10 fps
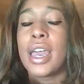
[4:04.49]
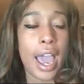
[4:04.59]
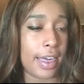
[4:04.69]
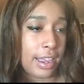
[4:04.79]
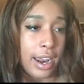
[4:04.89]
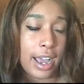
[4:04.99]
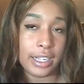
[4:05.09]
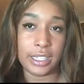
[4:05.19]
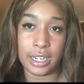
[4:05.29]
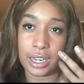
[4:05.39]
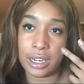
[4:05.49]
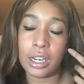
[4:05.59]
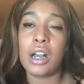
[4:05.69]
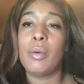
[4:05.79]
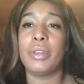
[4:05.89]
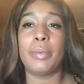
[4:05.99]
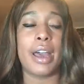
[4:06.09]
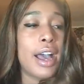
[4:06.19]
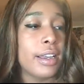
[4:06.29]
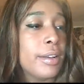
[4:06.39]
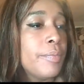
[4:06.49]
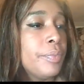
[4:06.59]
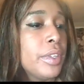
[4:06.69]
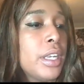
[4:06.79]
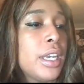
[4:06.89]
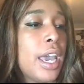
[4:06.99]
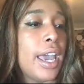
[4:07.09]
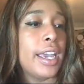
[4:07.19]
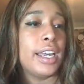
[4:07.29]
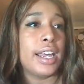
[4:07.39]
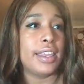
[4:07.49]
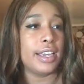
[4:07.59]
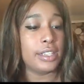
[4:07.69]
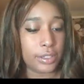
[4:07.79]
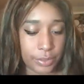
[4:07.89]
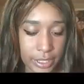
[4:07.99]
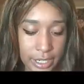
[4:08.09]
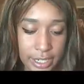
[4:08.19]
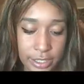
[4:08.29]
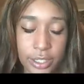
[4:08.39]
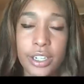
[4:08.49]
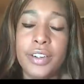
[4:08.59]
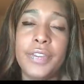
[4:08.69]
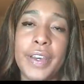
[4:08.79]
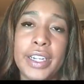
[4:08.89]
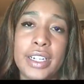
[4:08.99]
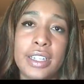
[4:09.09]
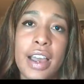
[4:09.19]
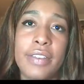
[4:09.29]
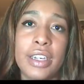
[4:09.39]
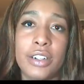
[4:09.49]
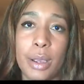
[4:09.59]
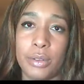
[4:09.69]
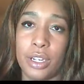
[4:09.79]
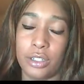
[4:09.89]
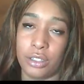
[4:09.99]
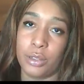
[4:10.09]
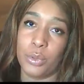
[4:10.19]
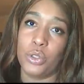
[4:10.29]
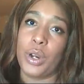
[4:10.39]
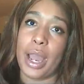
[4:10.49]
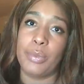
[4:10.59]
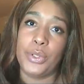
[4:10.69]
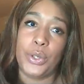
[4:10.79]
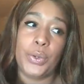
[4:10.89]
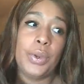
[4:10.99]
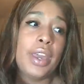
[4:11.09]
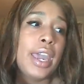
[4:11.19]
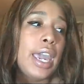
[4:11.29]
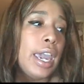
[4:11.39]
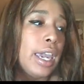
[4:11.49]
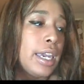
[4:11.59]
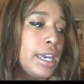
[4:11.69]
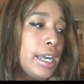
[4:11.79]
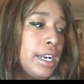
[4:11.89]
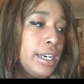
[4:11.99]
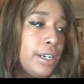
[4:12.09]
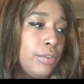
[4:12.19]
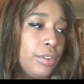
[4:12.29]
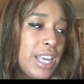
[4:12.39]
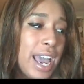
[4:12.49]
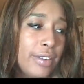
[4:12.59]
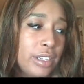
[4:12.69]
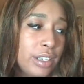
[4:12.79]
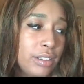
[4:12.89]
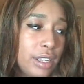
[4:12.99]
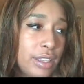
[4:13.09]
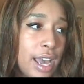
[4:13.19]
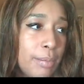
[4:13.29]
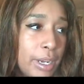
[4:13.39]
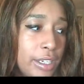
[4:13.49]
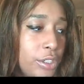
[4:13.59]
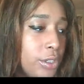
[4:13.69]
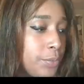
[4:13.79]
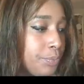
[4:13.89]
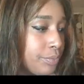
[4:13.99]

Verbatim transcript: And then it has a comb in the back, and I think it's a really nice secure fit. It does have the adjustable strap too, and I didn't really have to use it that much.